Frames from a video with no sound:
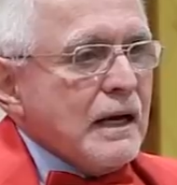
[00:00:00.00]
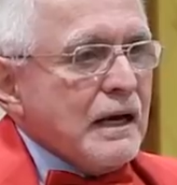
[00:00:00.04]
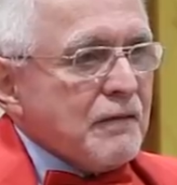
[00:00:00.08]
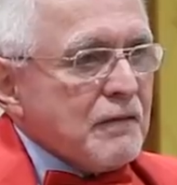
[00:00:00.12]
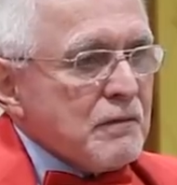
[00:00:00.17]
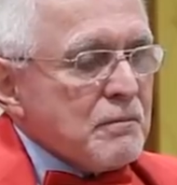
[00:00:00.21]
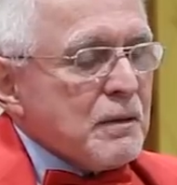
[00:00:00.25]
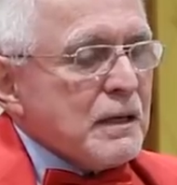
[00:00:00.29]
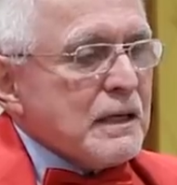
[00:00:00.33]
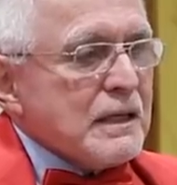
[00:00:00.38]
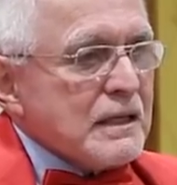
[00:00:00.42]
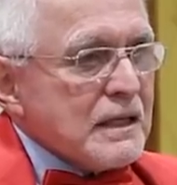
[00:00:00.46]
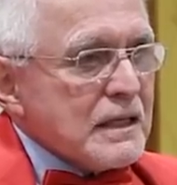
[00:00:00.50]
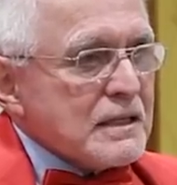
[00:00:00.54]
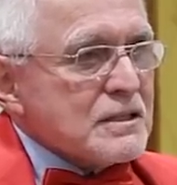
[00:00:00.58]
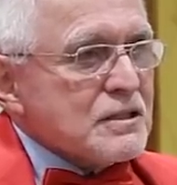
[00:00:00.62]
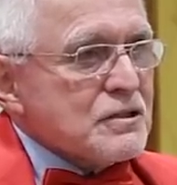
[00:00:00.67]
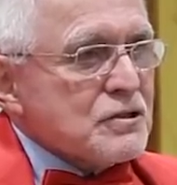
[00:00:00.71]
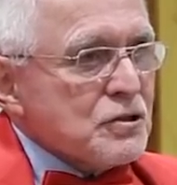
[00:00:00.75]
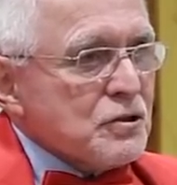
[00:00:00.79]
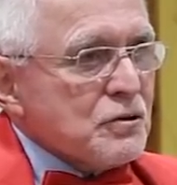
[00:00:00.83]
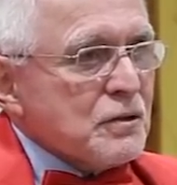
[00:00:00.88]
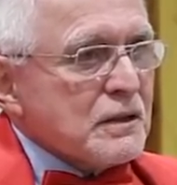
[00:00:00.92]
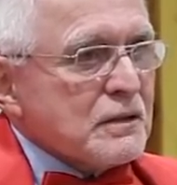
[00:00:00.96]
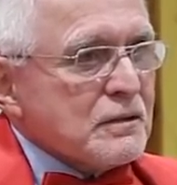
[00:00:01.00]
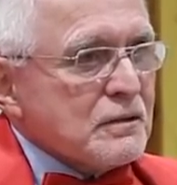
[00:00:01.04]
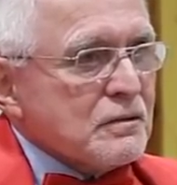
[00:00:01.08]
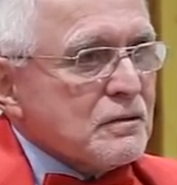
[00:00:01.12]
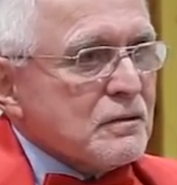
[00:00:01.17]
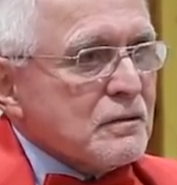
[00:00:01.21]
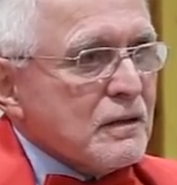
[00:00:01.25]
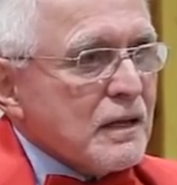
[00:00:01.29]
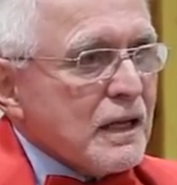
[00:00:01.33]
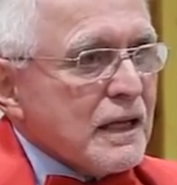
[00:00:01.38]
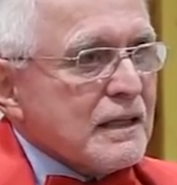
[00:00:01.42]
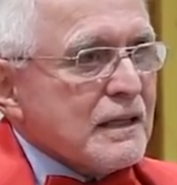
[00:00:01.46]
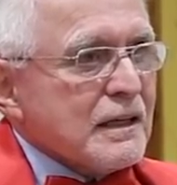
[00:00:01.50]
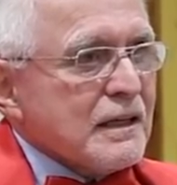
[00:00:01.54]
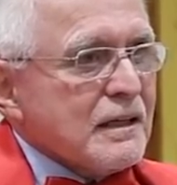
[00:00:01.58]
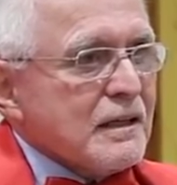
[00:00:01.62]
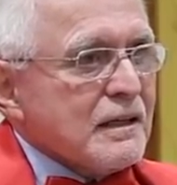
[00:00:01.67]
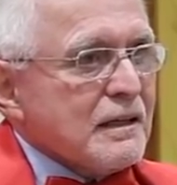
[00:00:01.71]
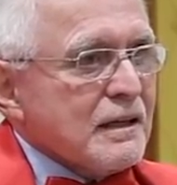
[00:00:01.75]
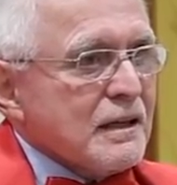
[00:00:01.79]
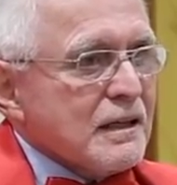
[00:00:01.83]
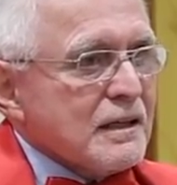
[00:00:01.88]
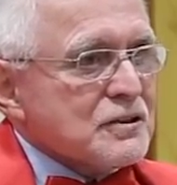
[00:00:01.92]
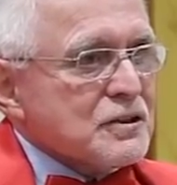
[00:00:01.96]
everybody doesn't do it like
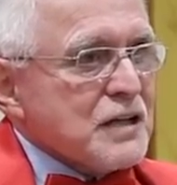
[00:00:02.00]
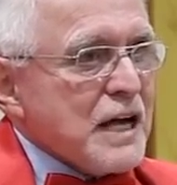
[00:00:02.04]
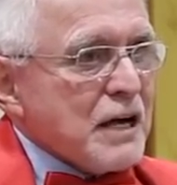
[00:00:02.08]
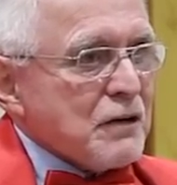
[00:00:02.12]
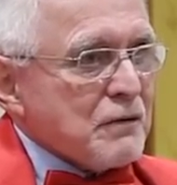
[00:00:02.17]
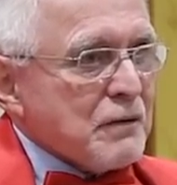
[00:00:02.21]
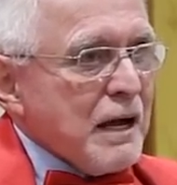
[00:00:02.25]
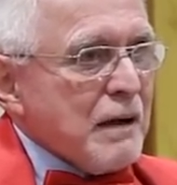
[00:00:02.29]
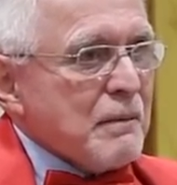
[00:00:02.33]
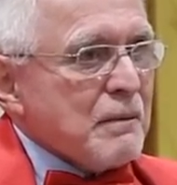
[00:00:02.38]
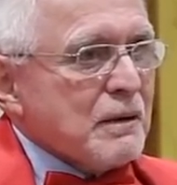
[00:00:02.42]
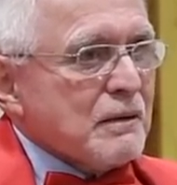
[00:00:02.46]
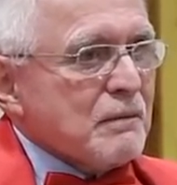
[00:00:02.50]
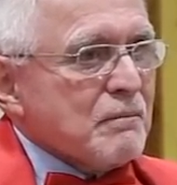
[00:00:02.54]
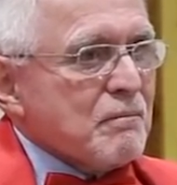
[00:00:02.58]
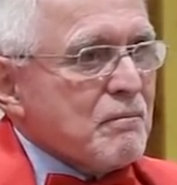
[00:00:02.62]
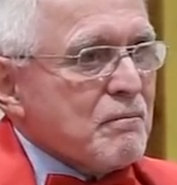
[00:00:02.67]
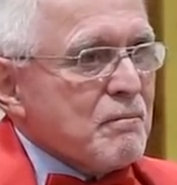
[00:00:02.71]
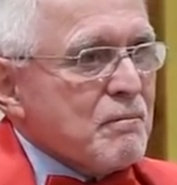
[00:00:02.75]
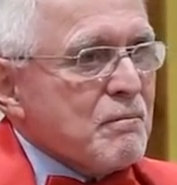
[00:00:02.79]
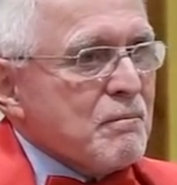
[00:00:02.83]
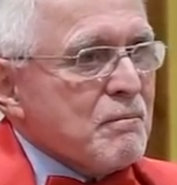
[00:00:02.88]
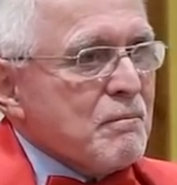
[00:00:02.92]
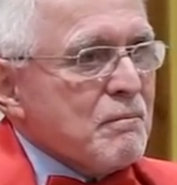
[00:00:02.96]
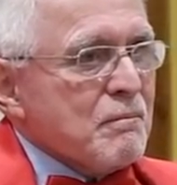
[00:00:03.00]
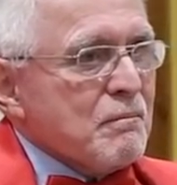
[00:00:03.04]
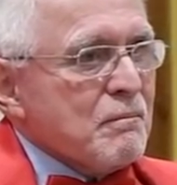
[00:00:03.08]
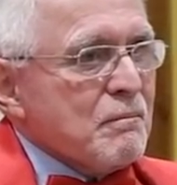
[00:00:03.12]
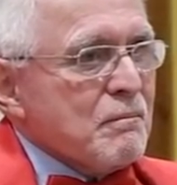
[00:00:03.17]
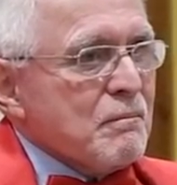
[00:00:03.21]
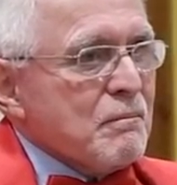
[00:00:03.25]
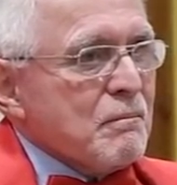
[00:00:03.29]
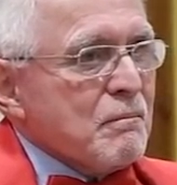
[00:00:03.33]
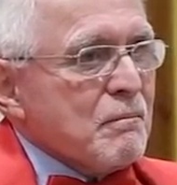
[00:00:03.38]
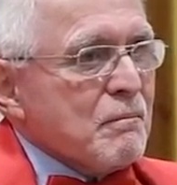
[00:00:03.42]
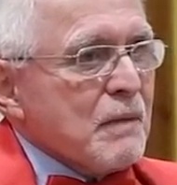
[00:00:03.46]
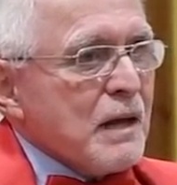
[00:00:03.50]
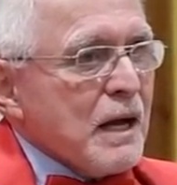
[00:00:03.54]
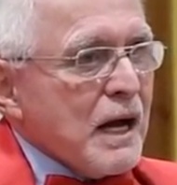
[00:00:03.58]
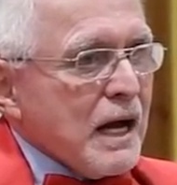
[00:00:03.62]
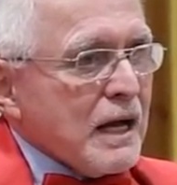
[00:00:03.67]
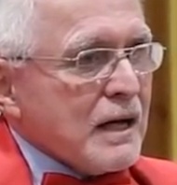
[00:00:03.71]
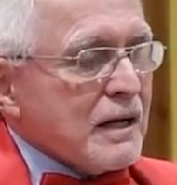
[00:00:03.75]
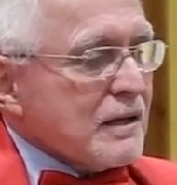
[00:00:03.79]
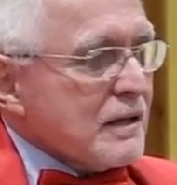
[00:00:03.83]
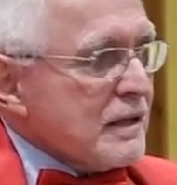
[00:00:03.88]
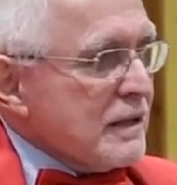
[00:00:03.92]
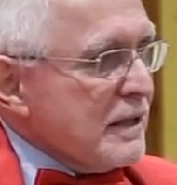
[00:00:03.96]
a, a jackrabbit
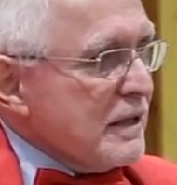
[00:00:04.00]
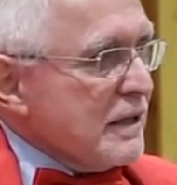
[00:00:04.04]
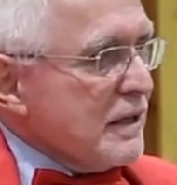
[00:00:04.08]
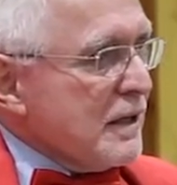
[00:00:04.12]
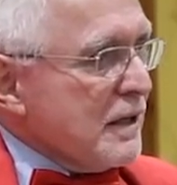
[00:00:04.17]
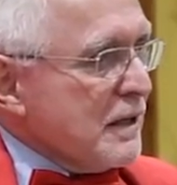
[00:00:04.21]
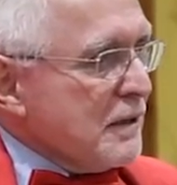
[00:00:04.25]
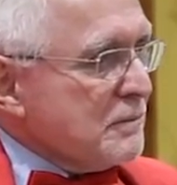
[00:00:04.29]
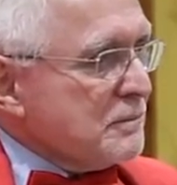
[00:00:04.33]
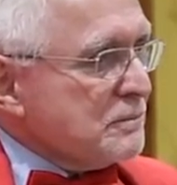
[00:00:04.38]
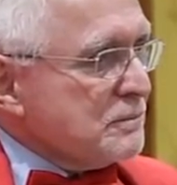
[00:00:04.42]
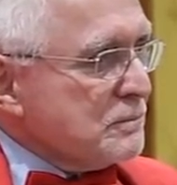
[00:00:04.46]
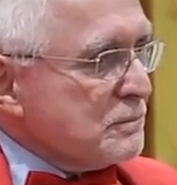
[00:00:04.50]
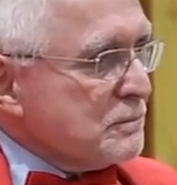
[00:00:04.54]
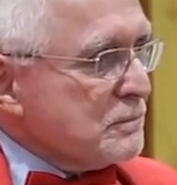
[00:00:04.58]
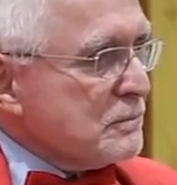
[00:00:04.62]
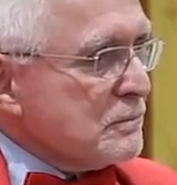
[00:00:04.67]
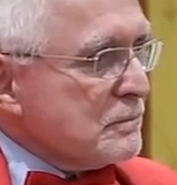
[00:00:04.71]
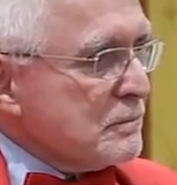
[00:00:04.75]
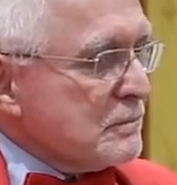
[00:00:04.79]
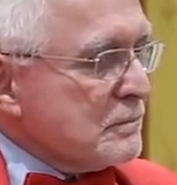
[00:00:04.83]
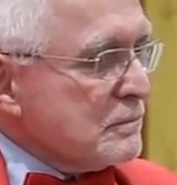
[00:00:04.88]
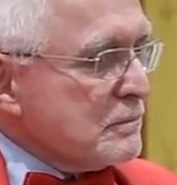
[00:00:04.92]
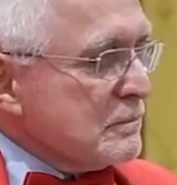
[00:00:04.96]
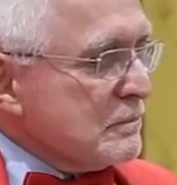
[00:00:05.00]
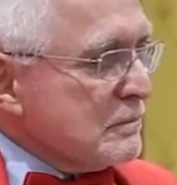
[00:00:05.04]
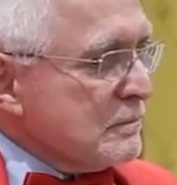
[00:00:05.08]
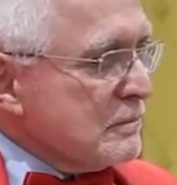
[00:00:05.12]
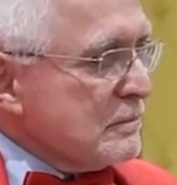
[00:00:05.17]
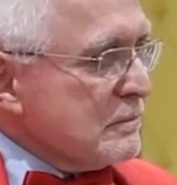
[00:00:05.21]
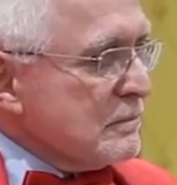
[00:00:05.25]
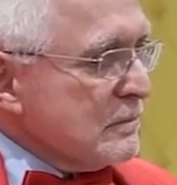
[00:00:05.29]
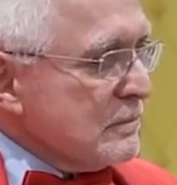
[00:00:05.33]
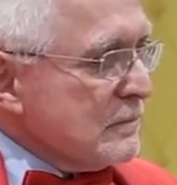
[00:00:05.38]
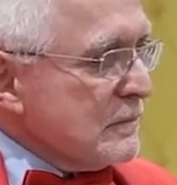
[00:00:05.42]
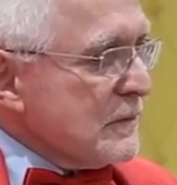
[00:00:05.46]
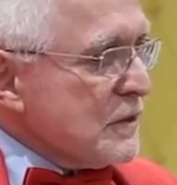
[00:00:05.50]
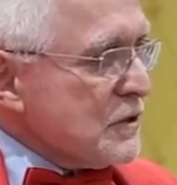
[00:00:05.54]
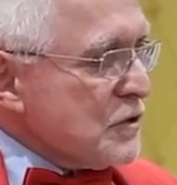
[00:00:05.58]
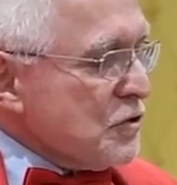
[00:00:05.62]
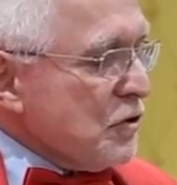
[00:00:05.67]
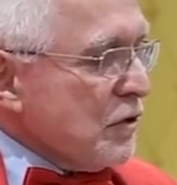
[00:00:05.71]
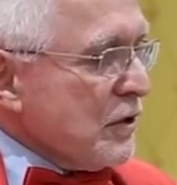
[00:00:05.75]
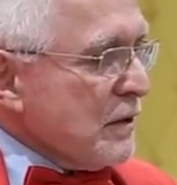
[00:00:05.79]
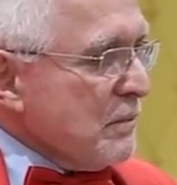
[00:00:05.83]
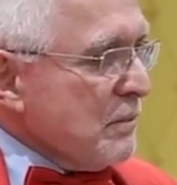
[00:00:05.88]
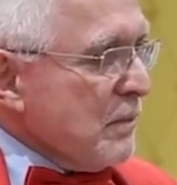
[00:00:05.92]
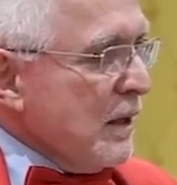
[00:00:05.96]
out of the um,
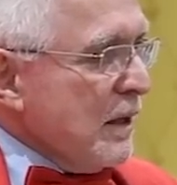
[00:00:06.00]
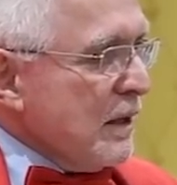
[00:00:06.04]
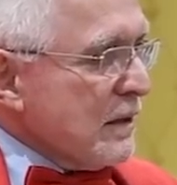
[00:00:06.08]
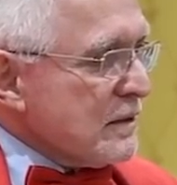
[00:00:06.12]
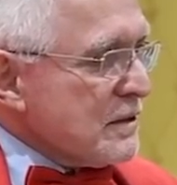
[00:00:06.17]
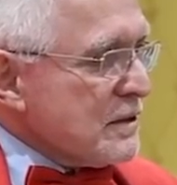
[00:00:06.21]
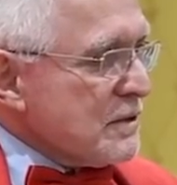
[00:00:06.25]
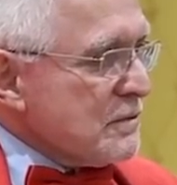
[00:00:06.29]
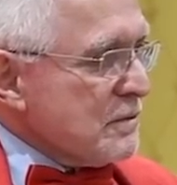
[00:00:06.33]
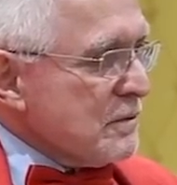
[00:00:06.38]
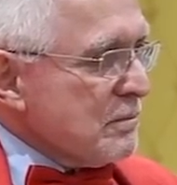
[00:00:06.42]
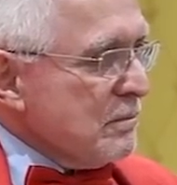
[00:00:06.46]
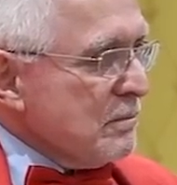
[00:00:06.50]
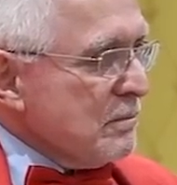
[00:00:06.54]
starting box.